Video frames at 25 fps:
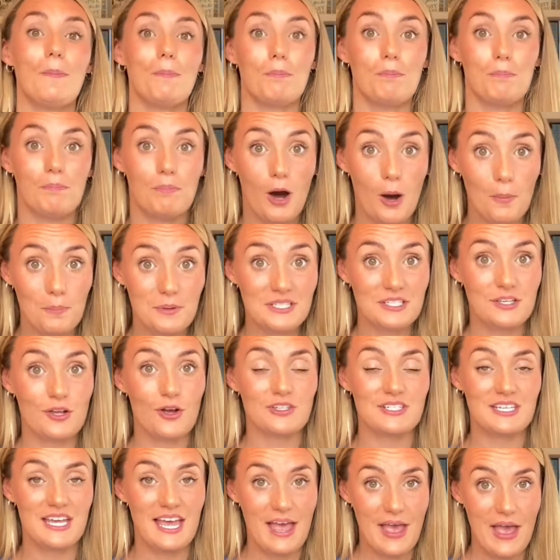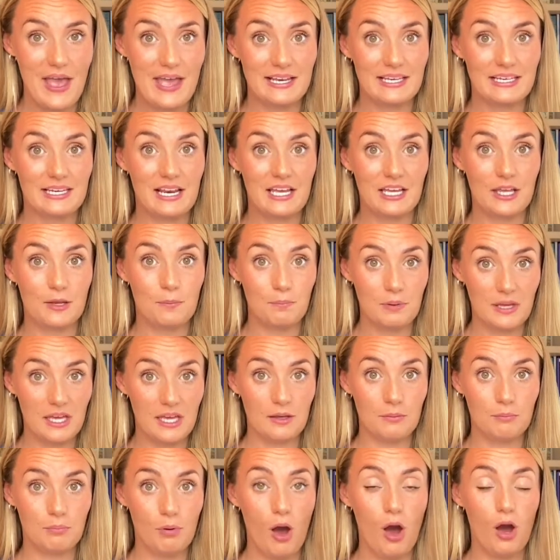Papa's got a head like a
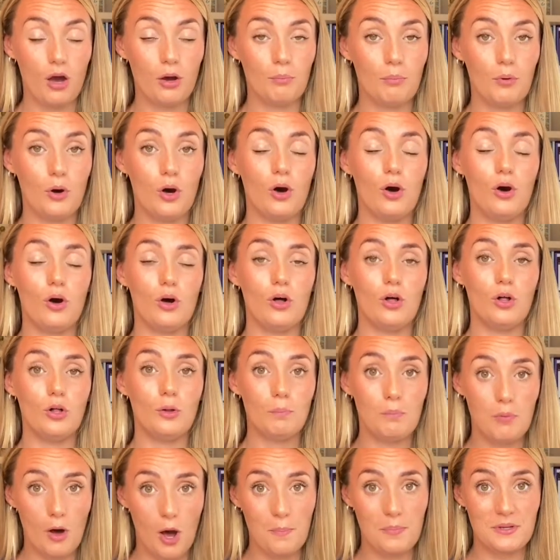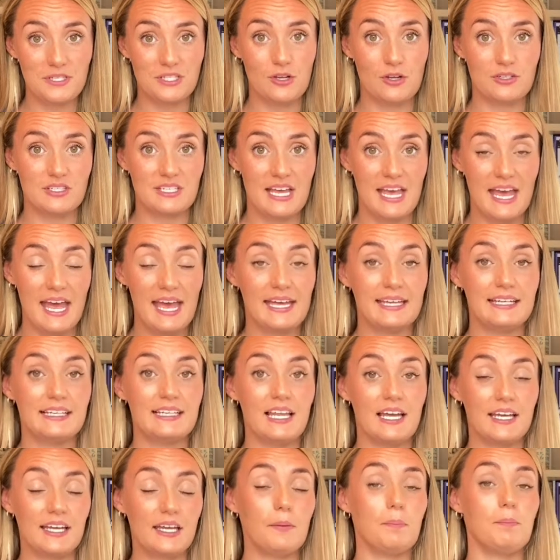ping pong ball. Papa's got a head
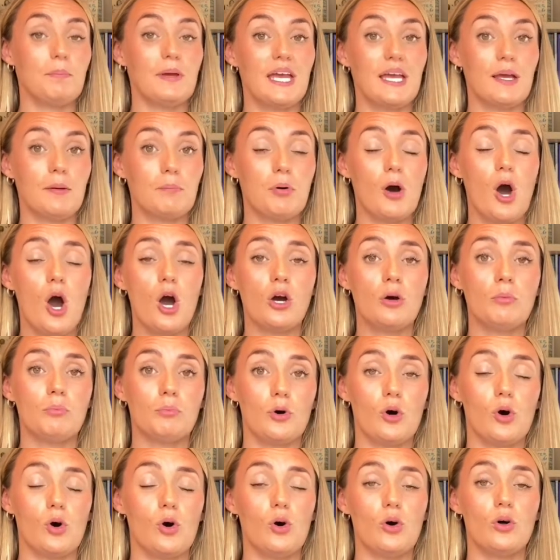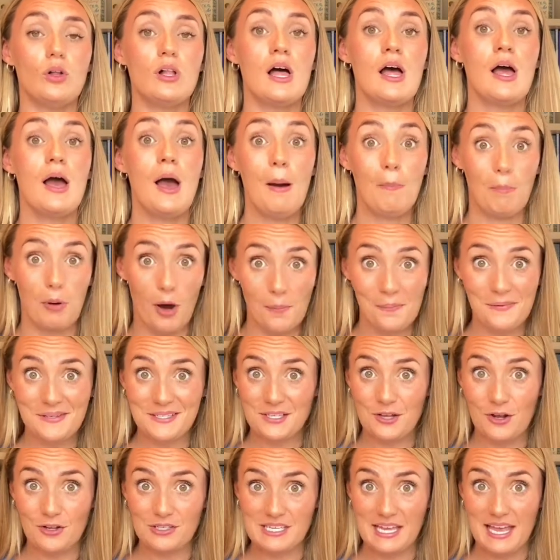like a ping pong ball. Papa's
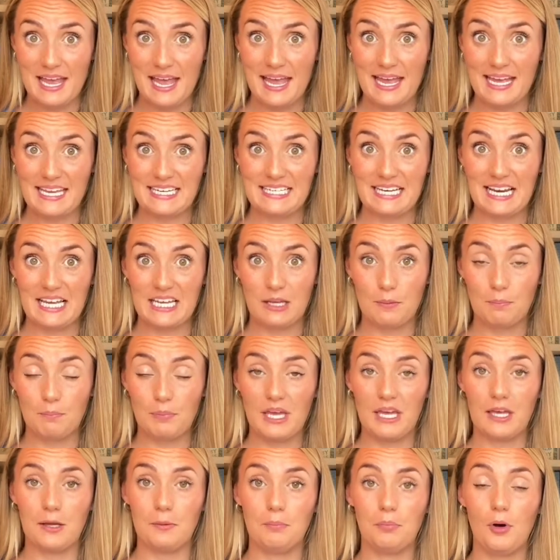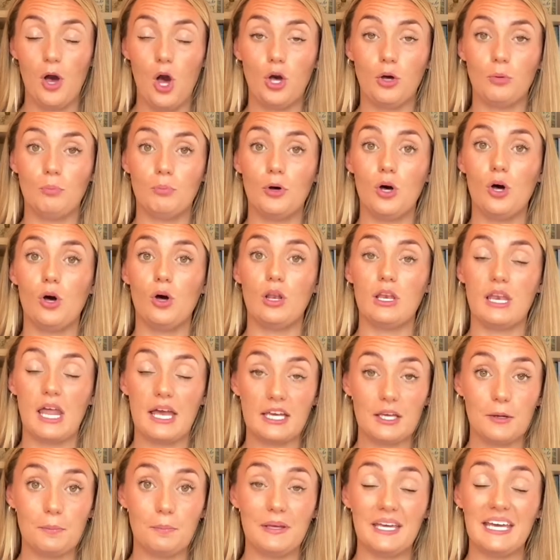got a head like a ping pong ball, like
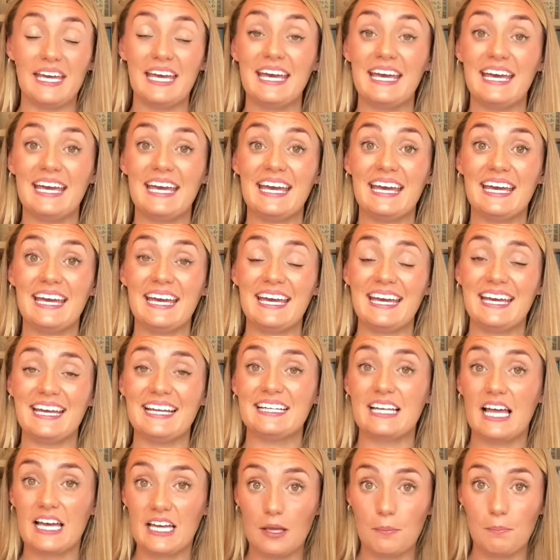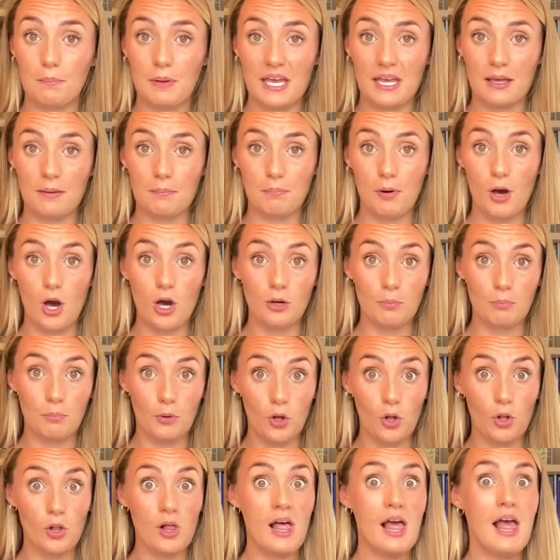a ping pong
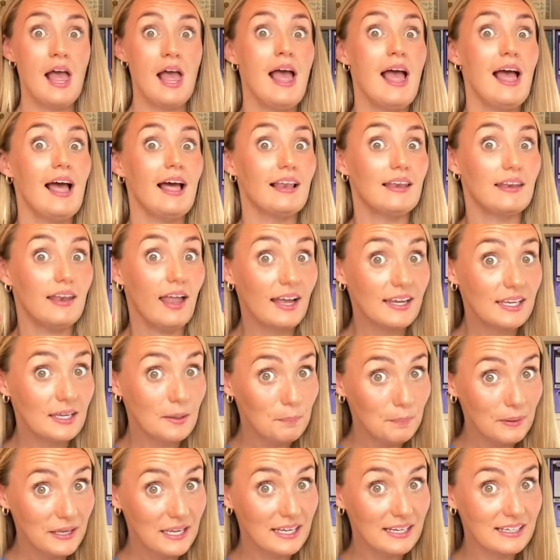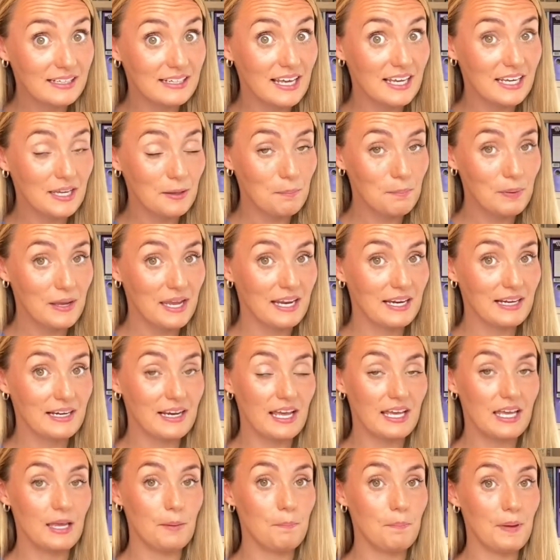ball. Like a ping, like a ping,
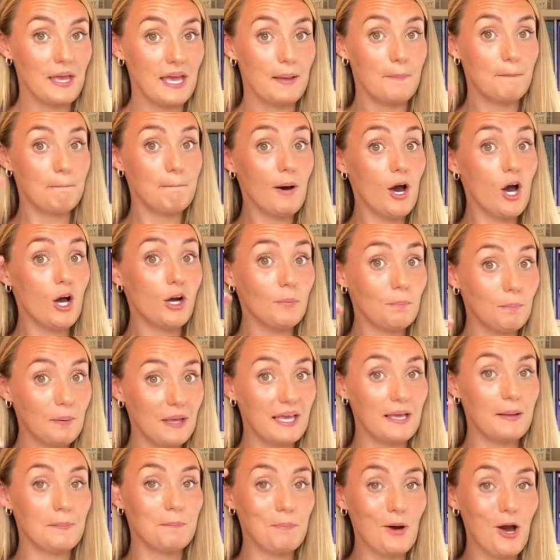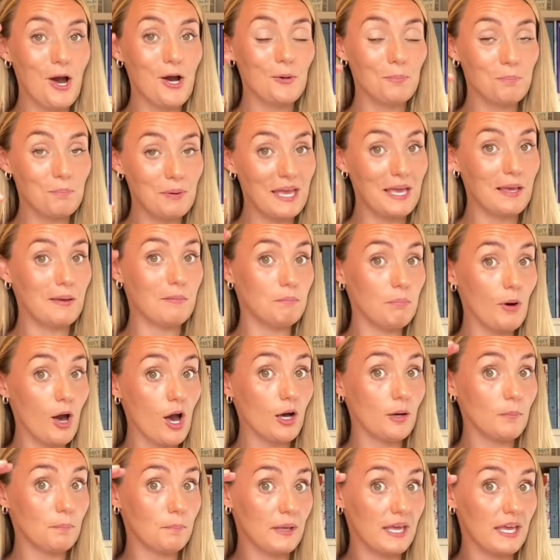like a ping pong, ping pong, ping
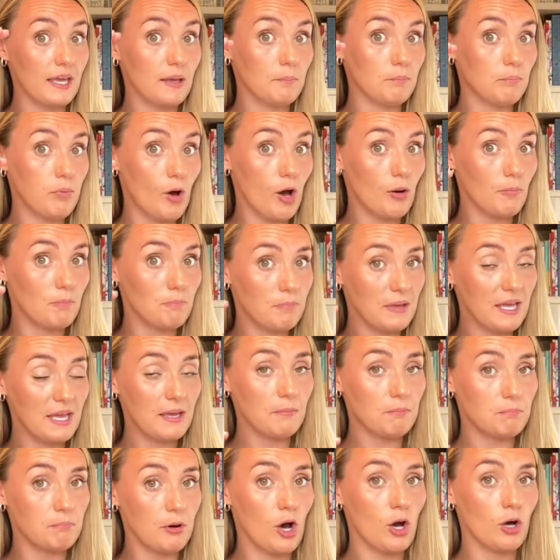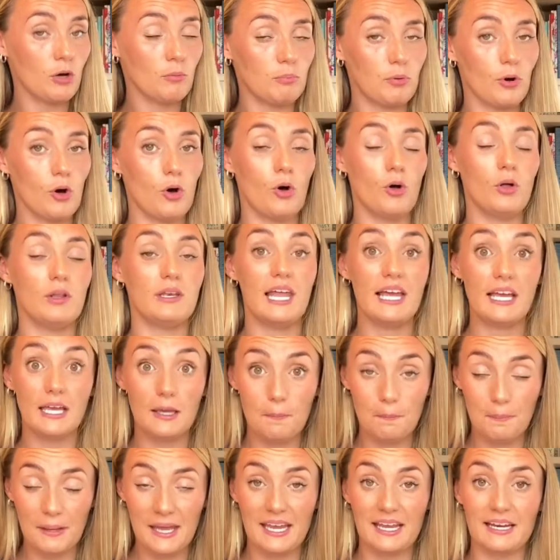pong, ping pong, ping pong ball. Like a
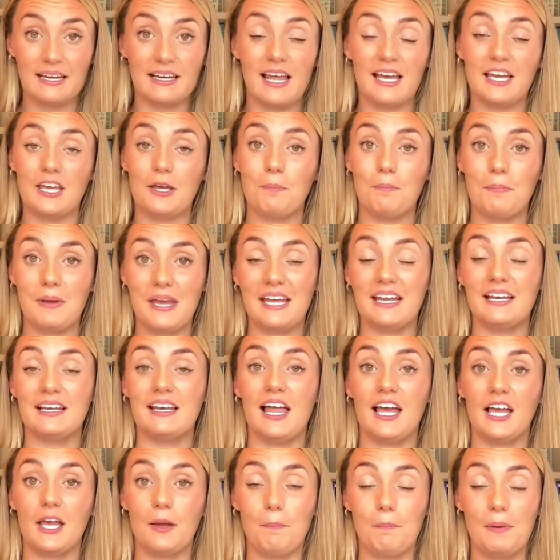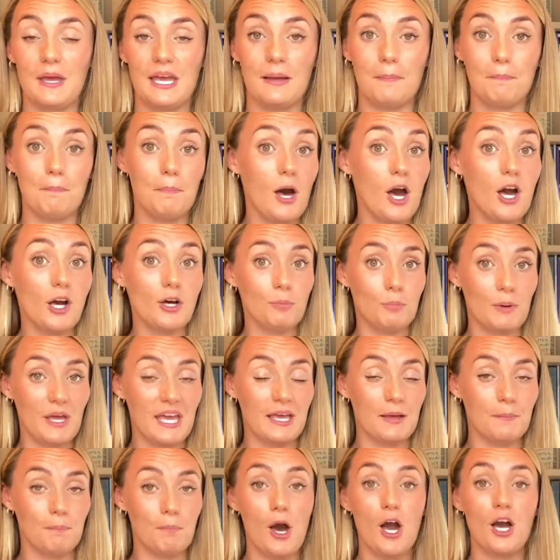ping, like a ping, like a ping pong,
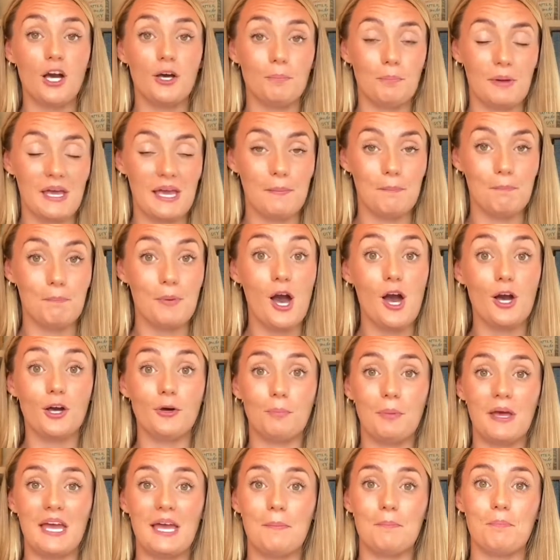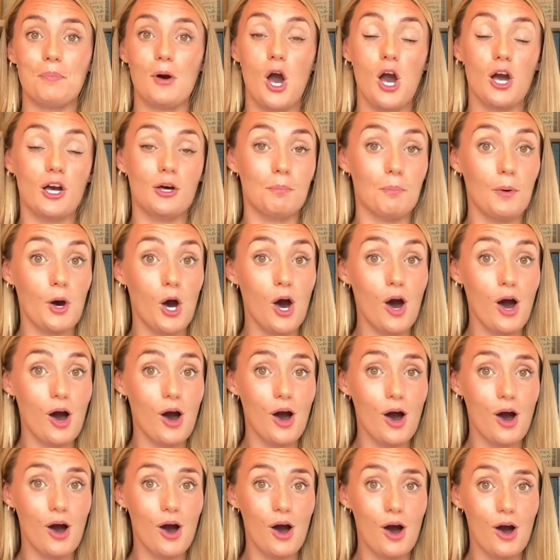ping pong, ping pong, ping pong
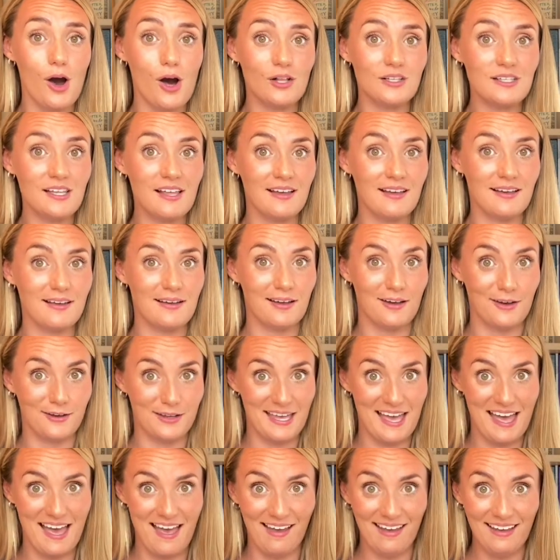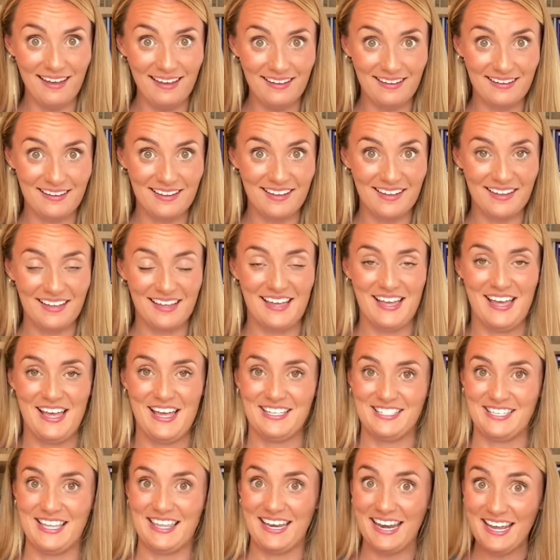ball. Okay,
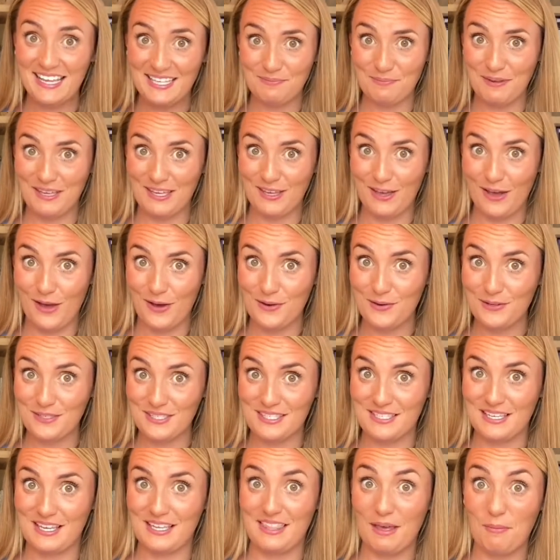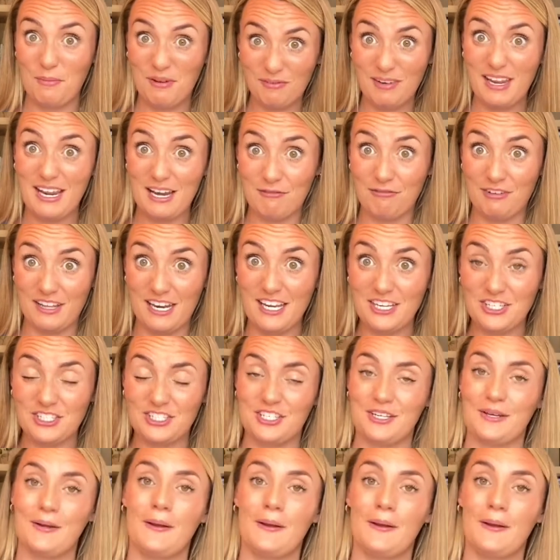so the next bit goes, then we've nearly finished.